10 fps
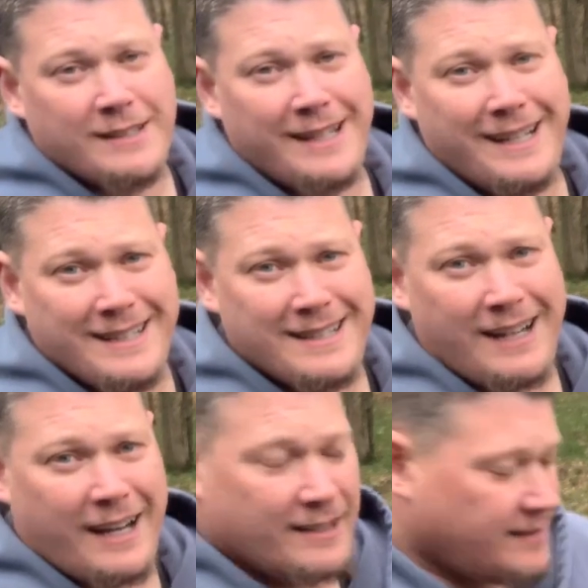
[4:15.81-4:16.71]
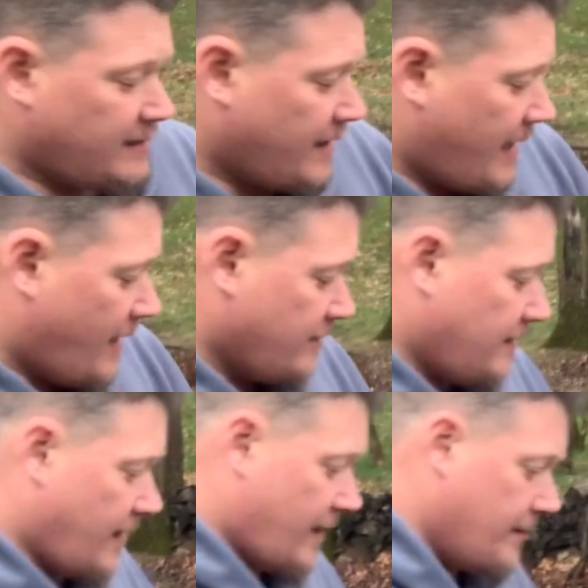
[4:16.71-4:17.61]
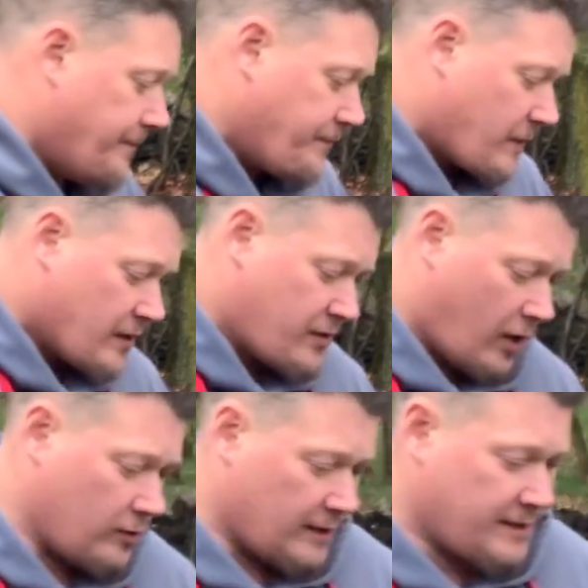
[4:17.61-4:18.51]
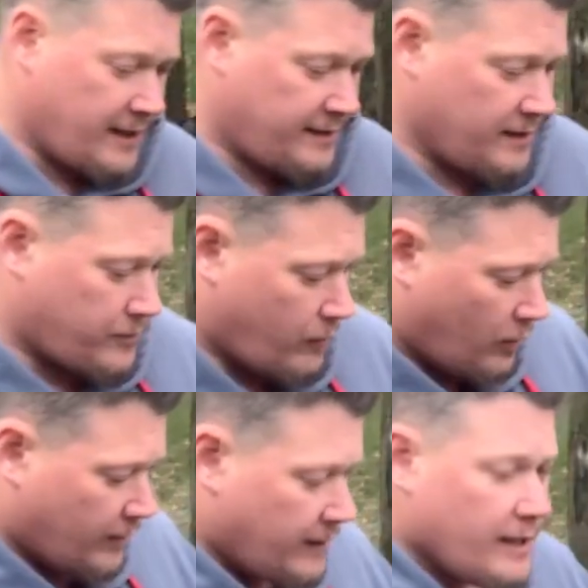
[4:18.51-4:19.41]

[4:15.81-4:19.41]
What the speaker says: inside instead of outside. So let's get this rolling.